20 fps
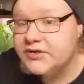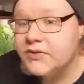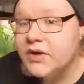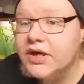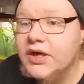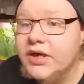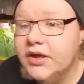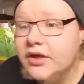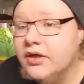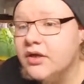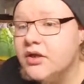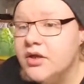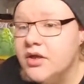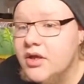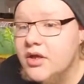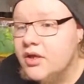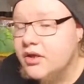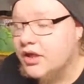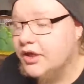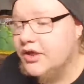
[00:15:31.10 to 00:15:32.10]
right here.
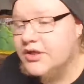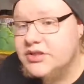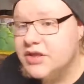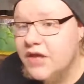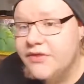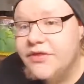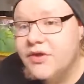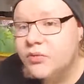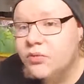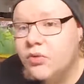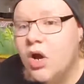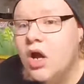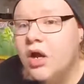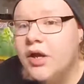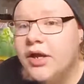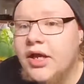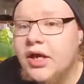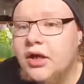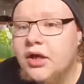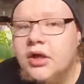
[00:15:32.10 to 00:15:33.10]
Like, there's nothing wrong
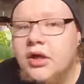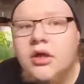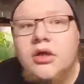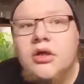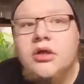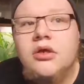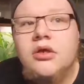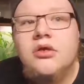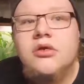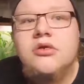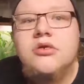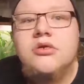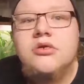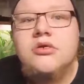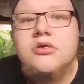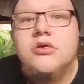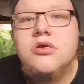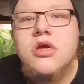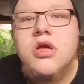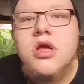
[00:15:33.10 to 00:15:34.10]
here.
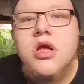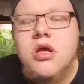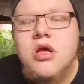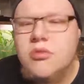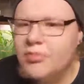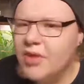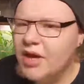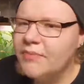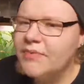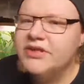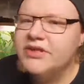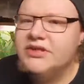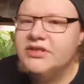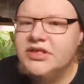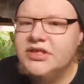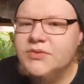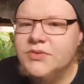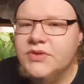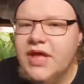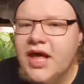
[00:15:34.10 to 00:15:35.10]
Maybe it's
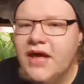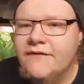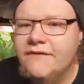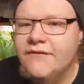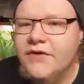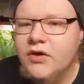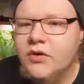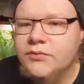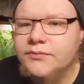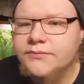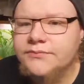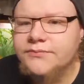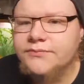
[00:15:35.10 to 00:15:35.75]
just with that phone.